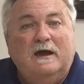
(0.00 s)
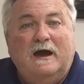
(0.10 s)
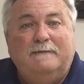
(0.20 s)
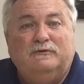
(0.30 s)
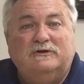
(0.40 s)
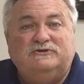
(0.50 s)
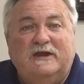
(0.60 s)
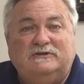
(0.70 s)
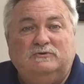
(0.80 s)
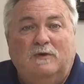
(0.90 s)
I
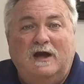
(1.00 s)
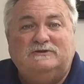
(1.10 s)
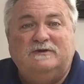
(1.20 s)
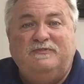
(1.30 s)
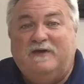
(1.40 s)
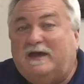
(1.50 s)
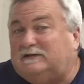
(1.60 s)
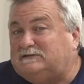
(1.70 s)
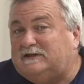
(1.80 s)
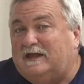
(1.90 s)
appreciate you watching.
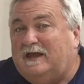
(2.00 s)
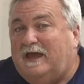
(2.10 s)
Thanks.